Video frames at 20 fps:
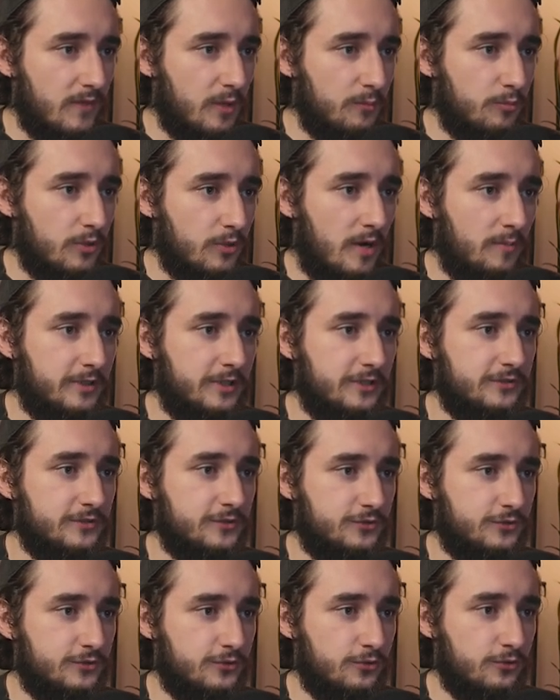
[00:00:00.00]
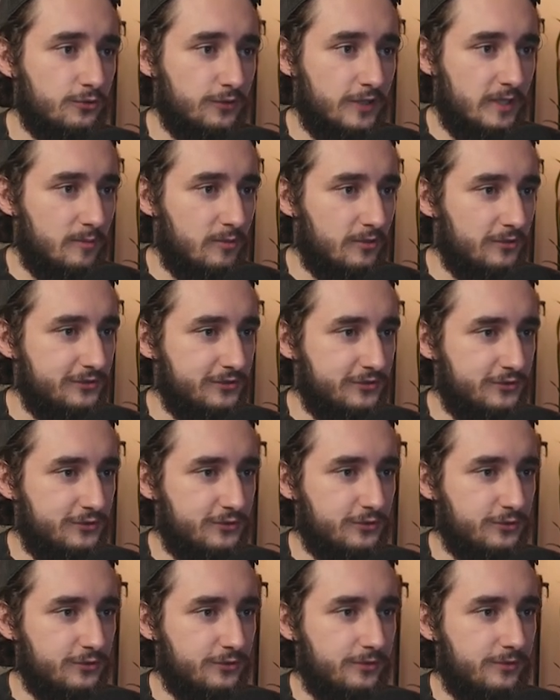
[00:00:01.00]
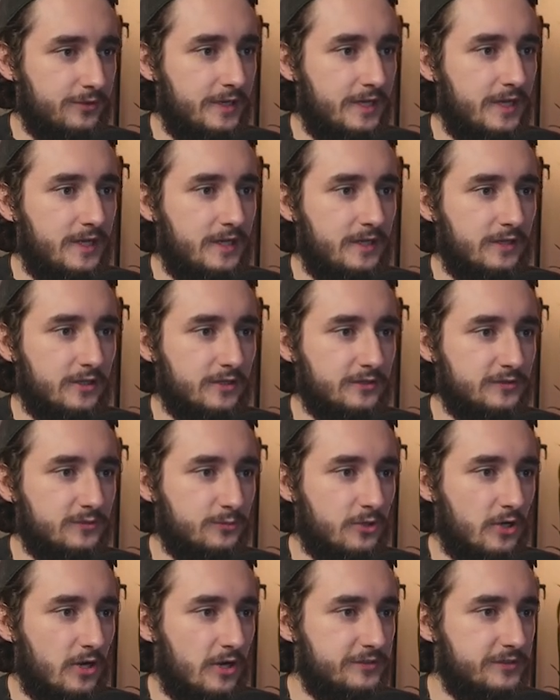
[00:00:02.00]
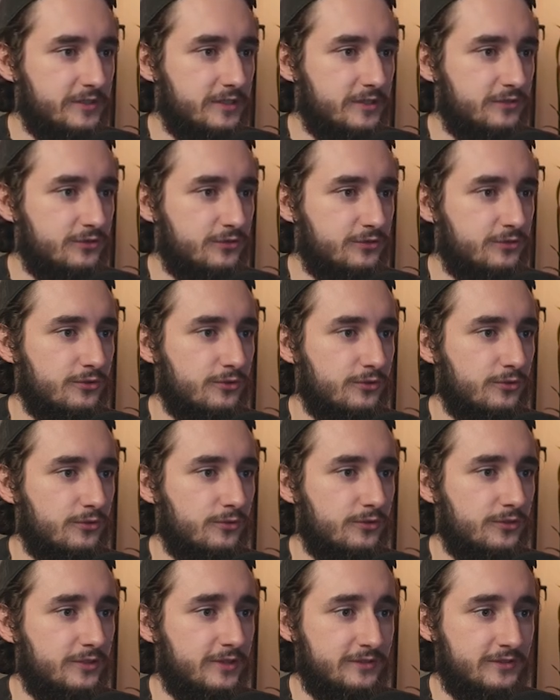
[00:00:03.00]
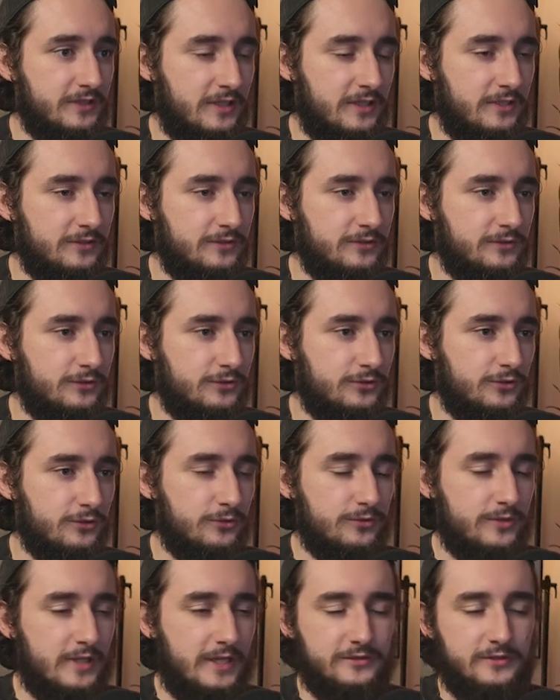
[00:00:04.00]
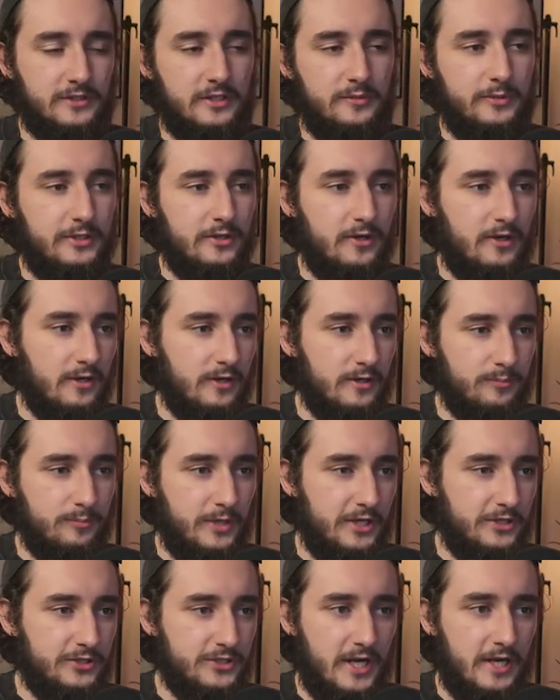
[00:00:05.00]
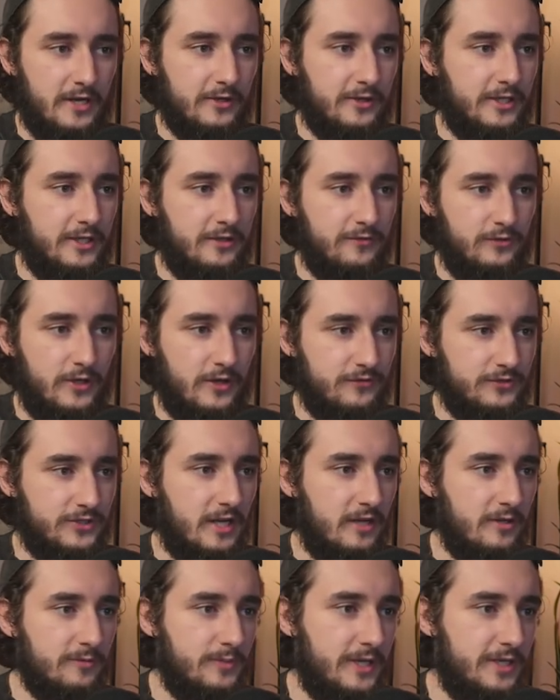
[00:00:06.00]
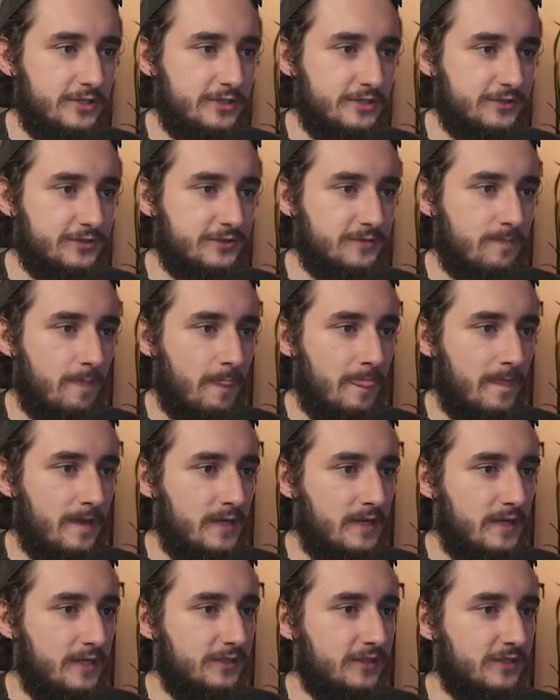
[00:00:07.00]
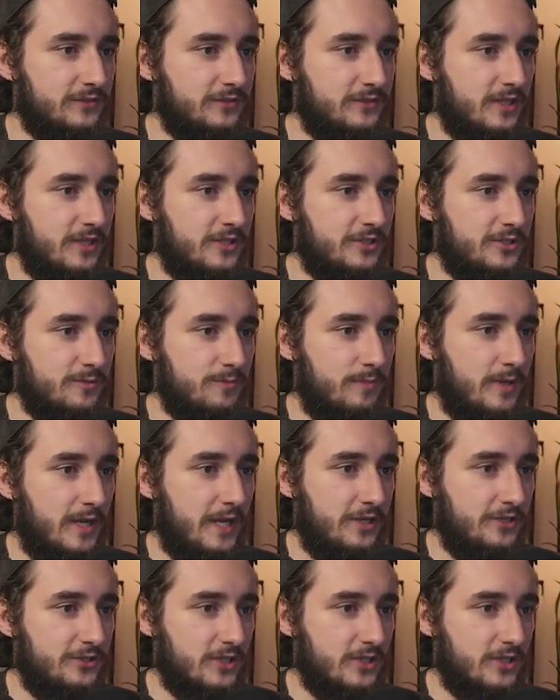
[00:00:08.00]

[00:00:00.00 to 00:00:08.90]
Properties is true, labels is true, custom content is true, descendants is true. That's going to be our page hierarchy if you have child pages. Destination page